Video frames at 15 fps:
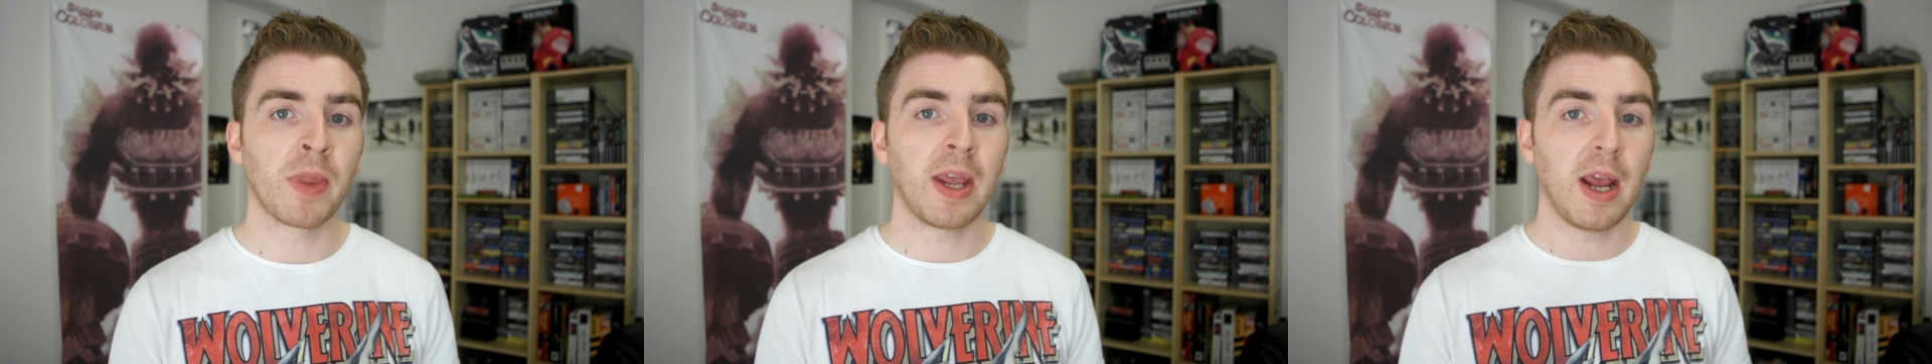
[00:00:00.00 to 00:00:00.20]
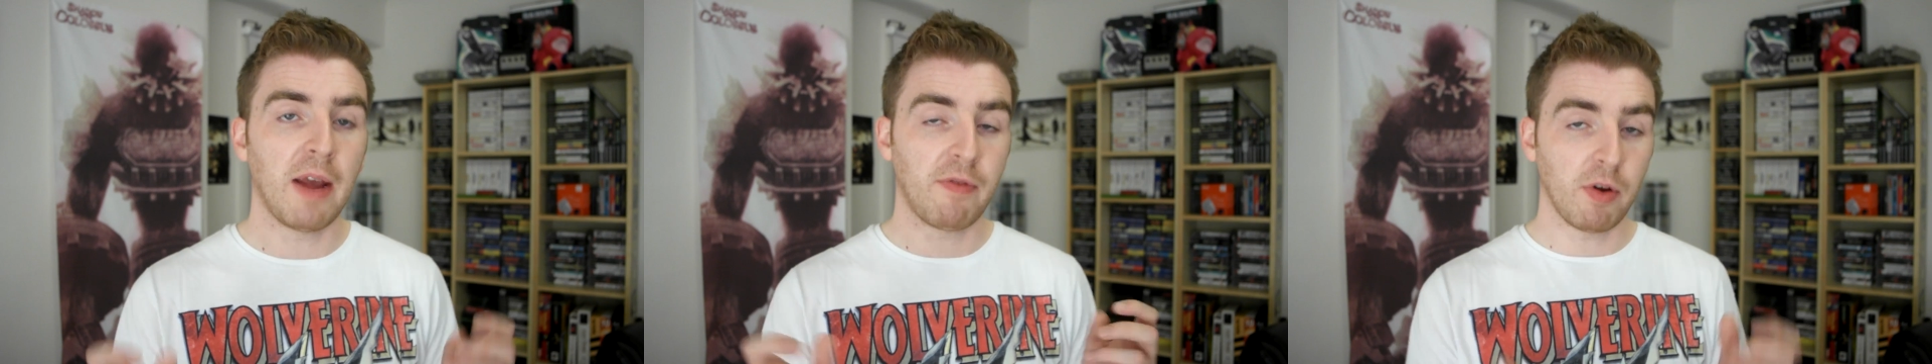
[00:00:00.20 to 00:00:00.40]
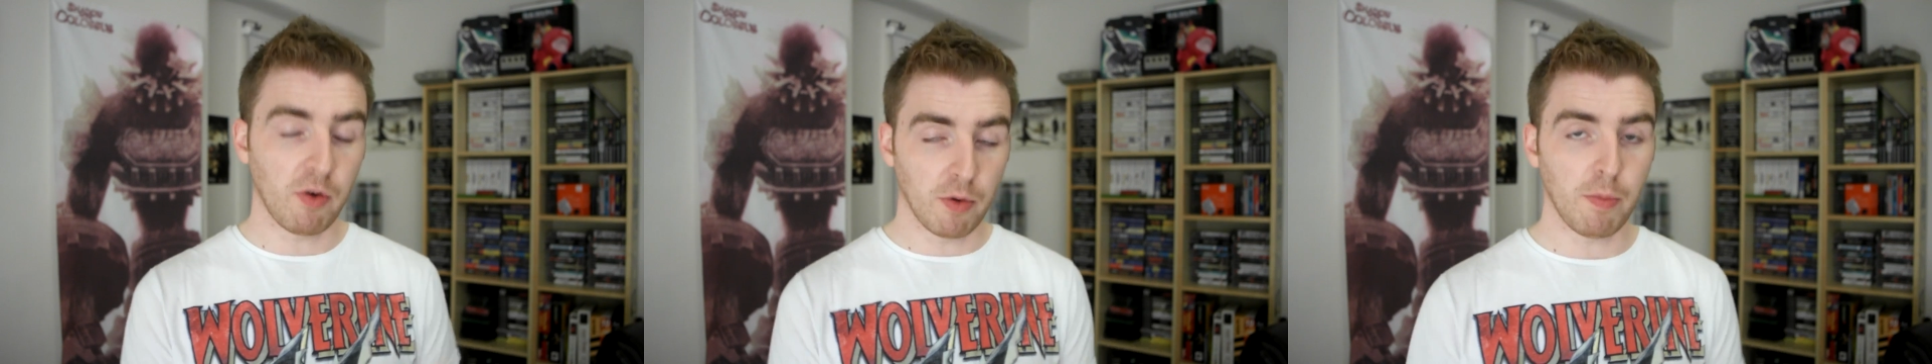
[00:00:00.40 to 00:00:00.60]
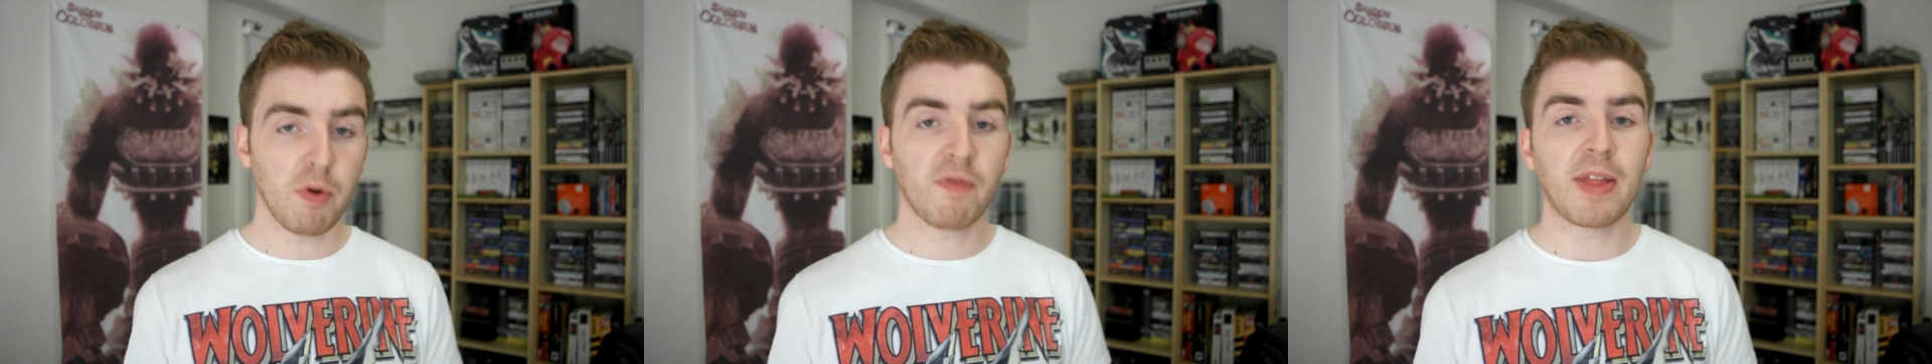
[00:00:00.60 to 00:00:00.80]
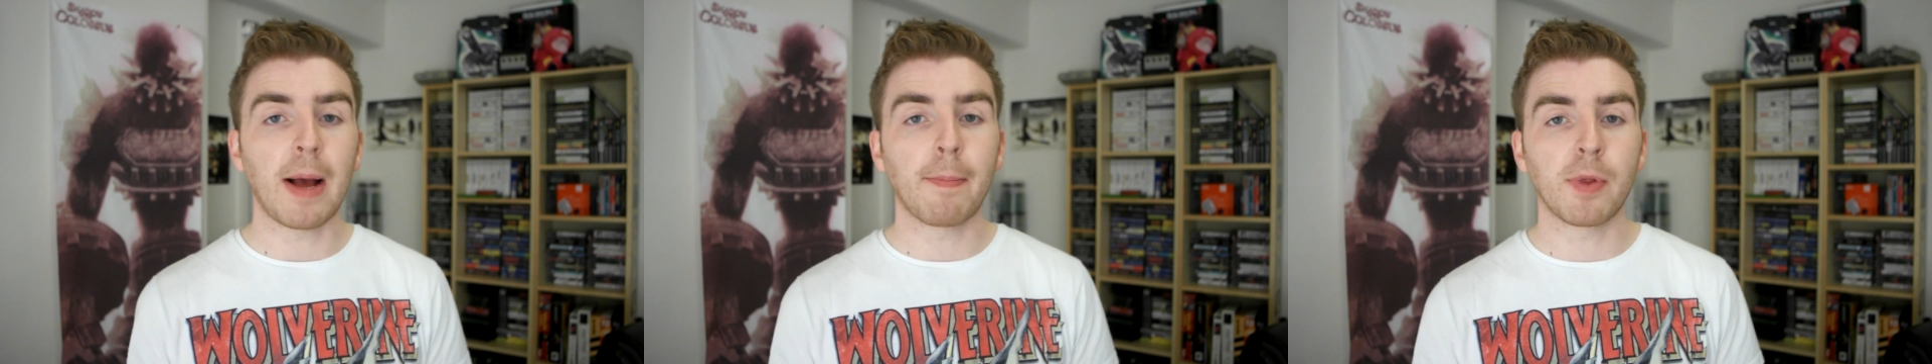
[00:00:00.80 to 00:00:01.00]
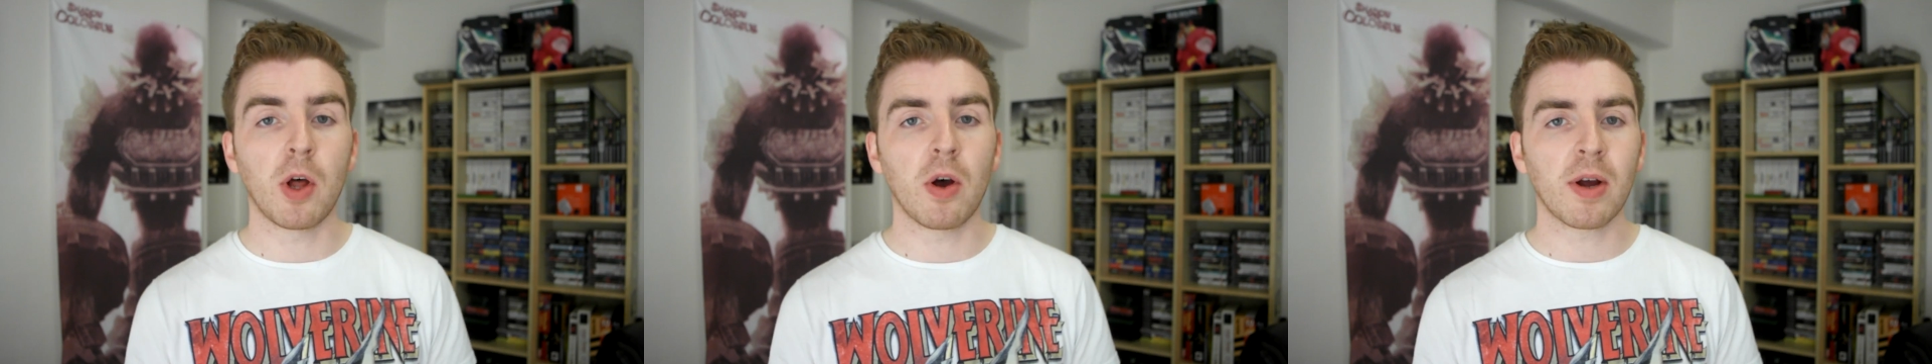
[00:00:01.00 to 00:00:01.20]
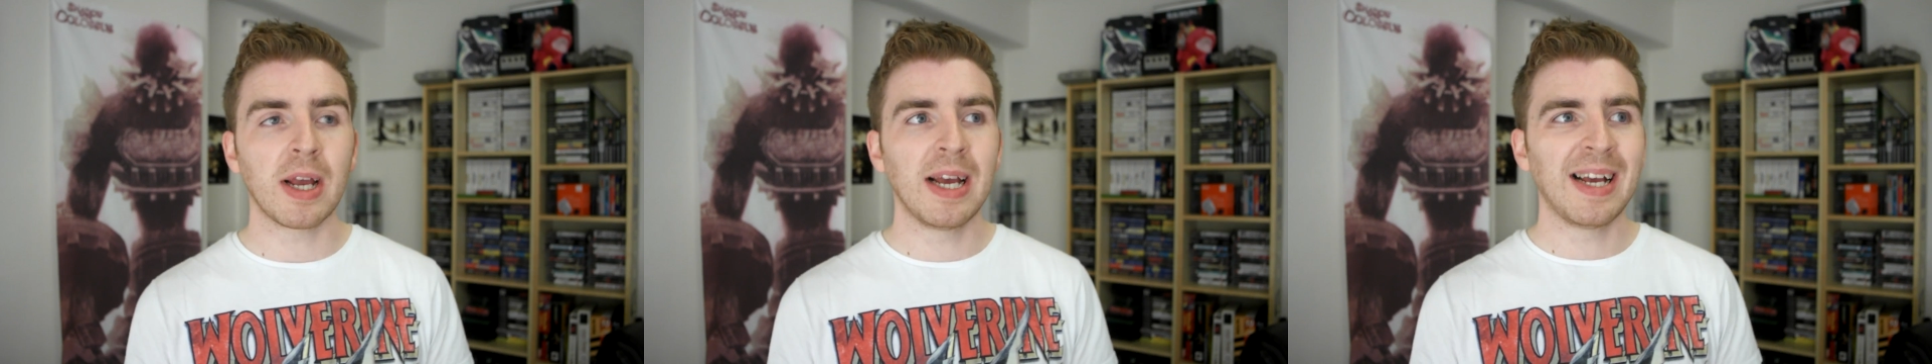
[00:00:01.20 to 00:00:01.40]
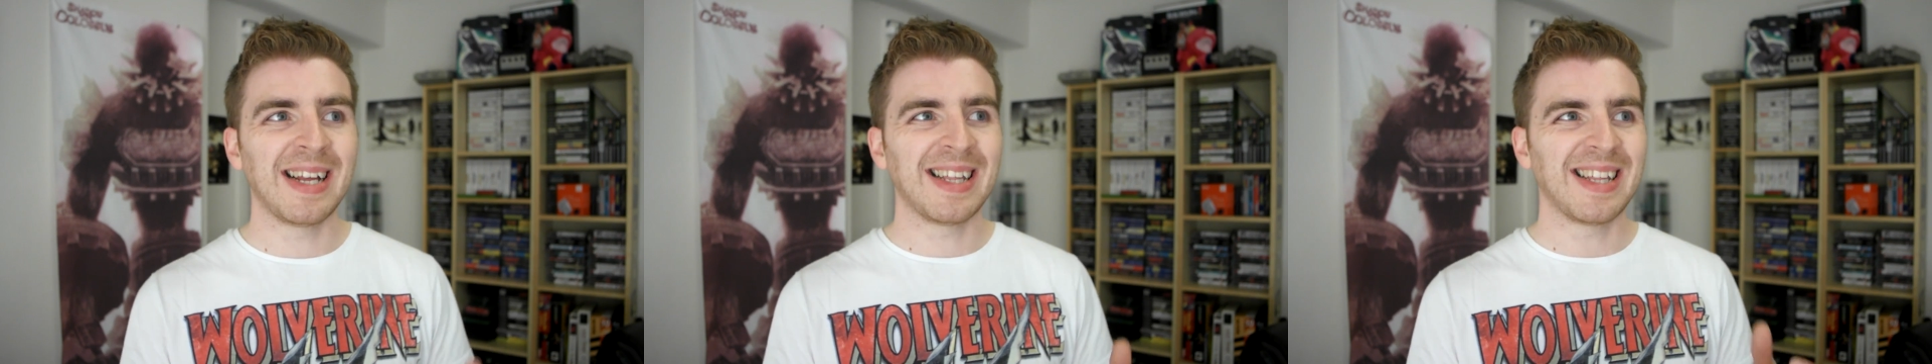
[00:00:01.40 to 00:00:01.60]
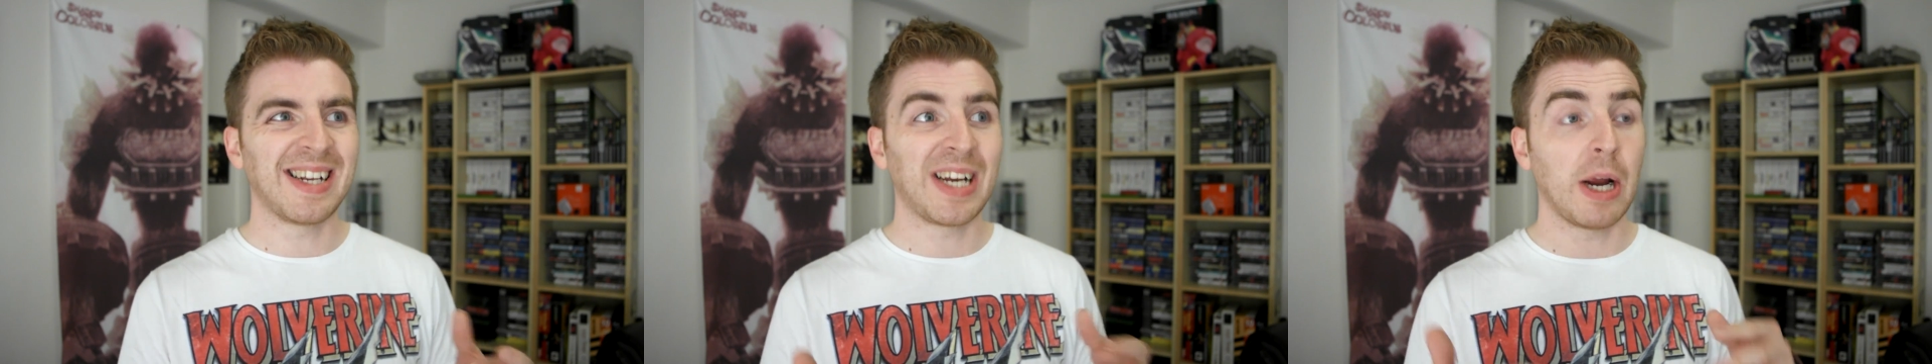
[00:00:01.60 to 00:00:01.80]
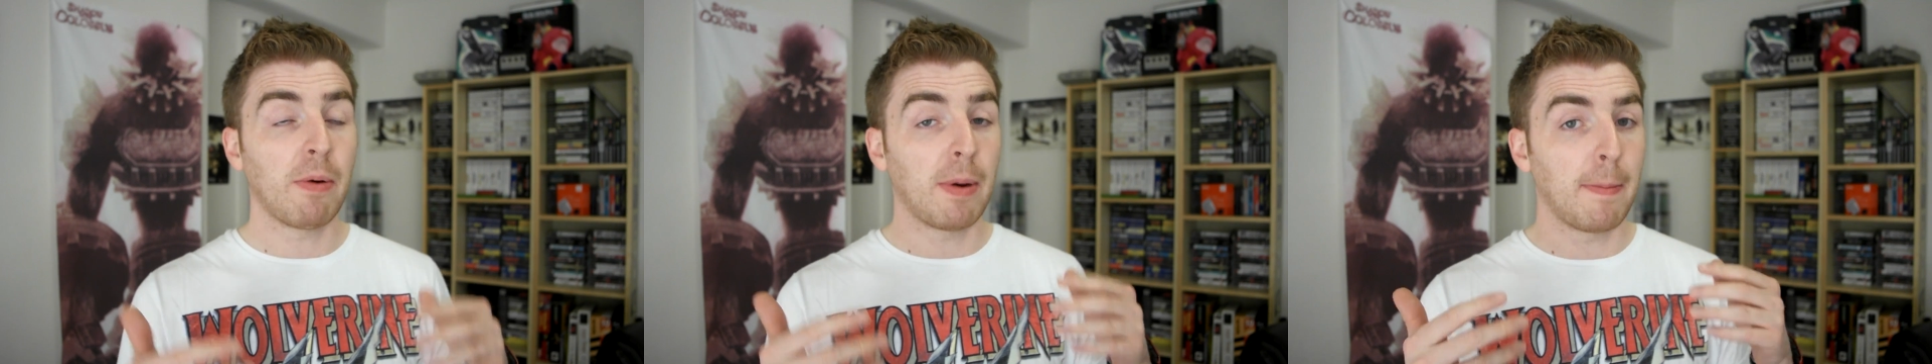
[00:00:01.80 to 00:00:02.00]
If you remove that block, the
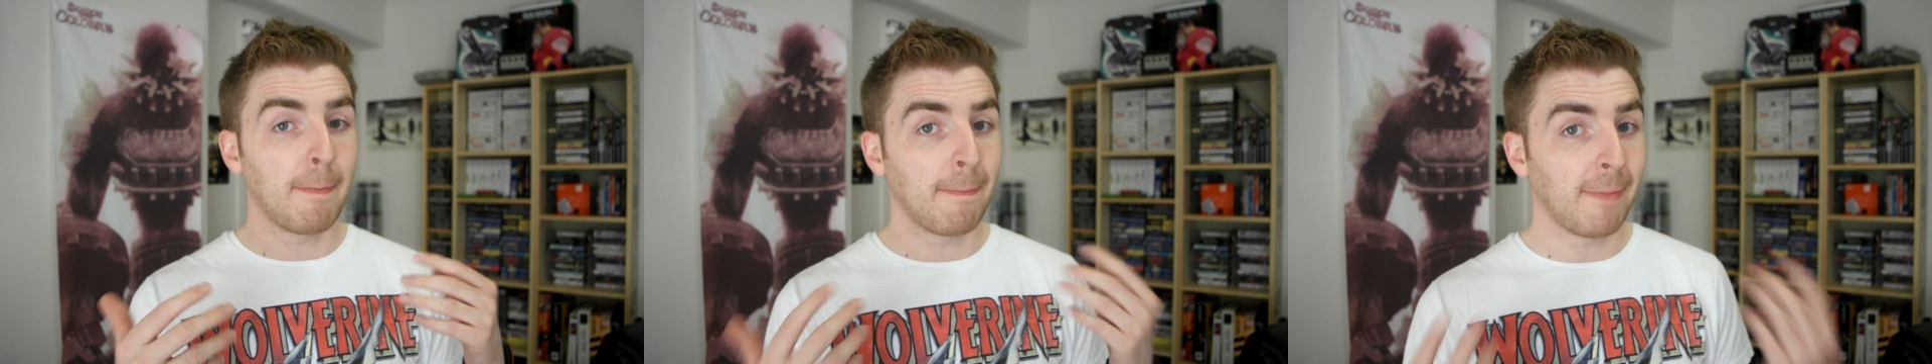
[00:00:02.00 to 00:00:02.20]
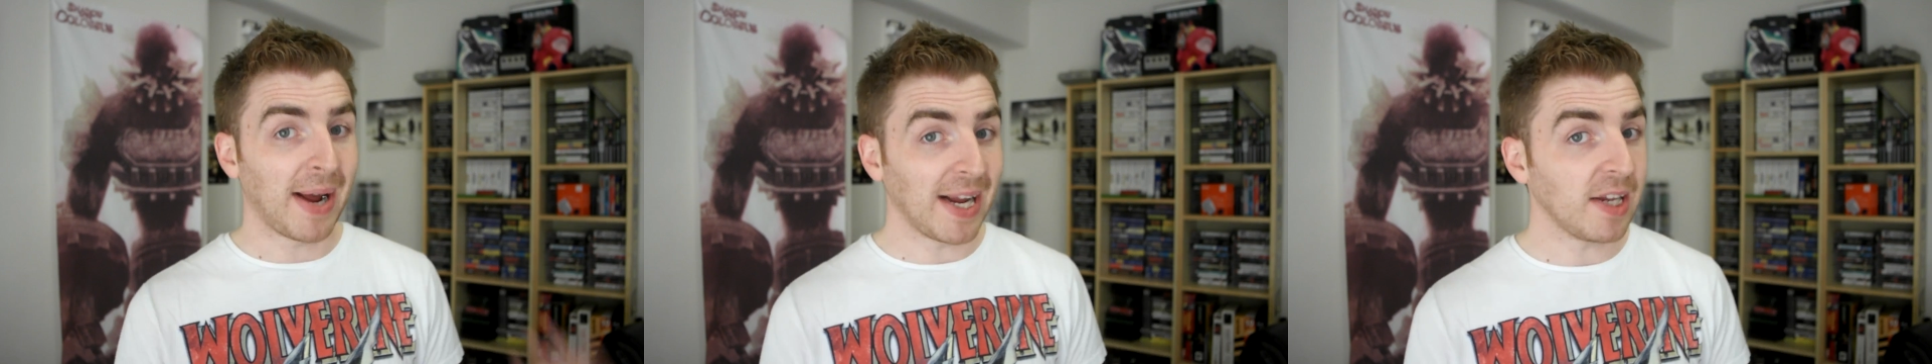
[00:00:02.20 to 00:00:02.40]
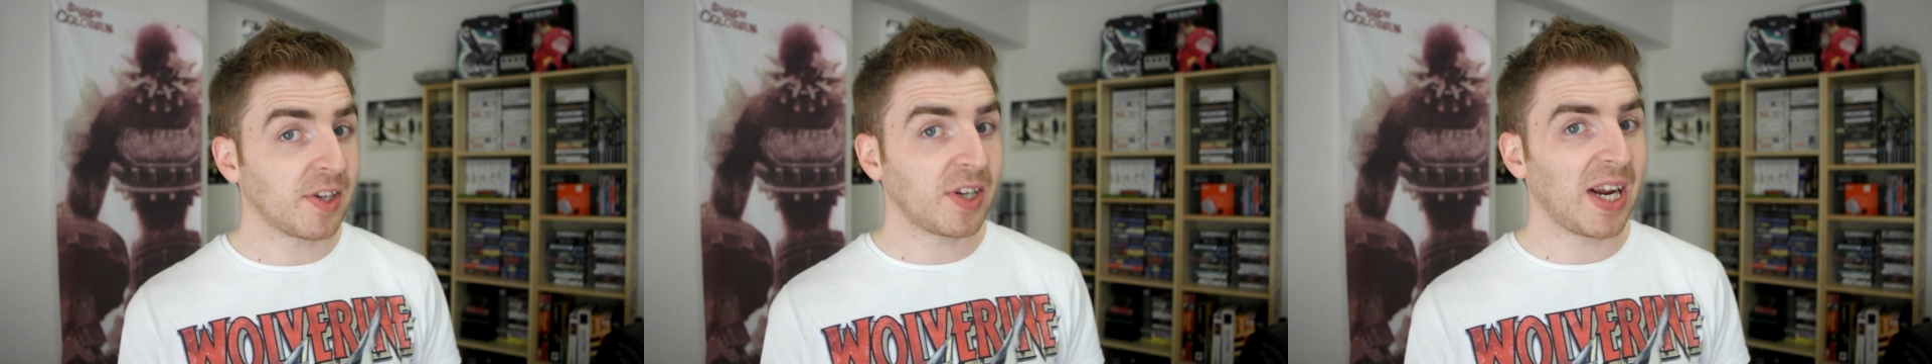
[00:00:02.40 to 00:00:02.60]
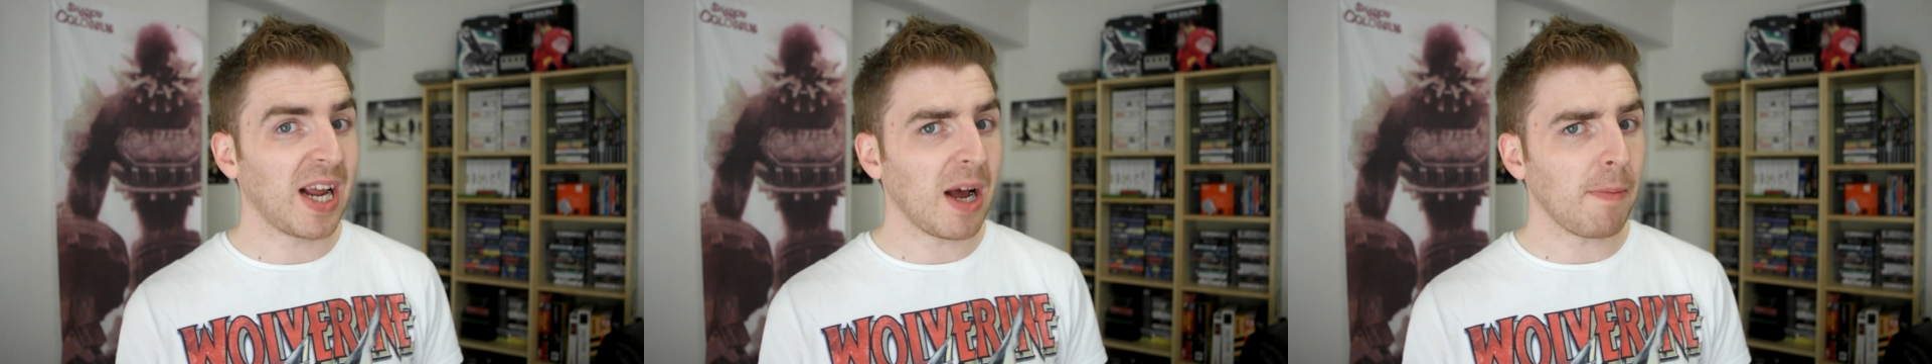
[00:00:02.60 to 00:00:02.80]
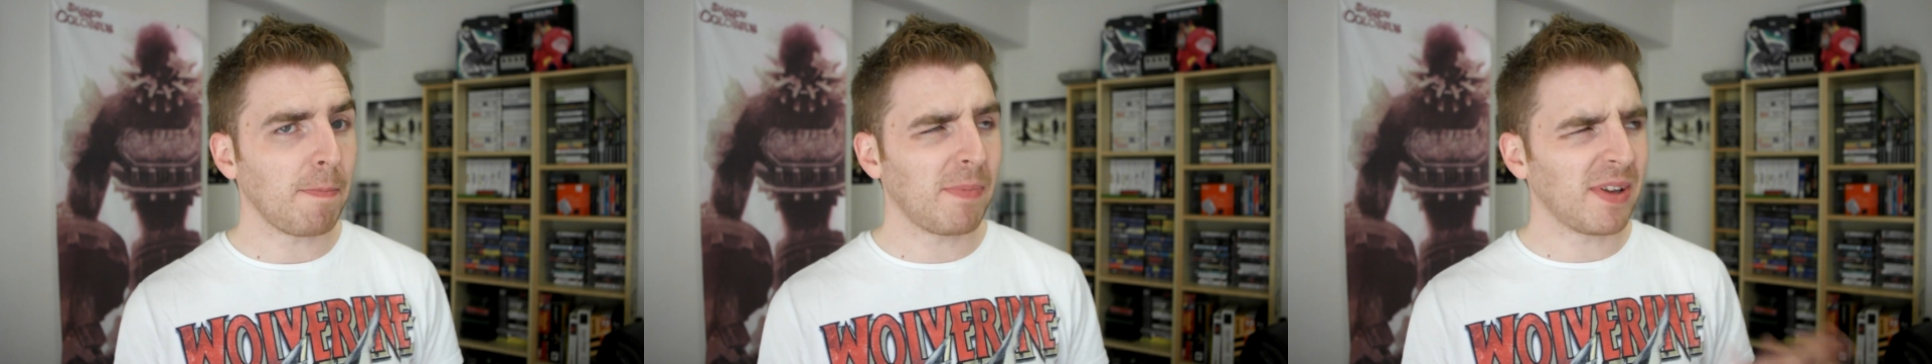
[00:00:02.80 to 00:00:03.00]
tower might stay up,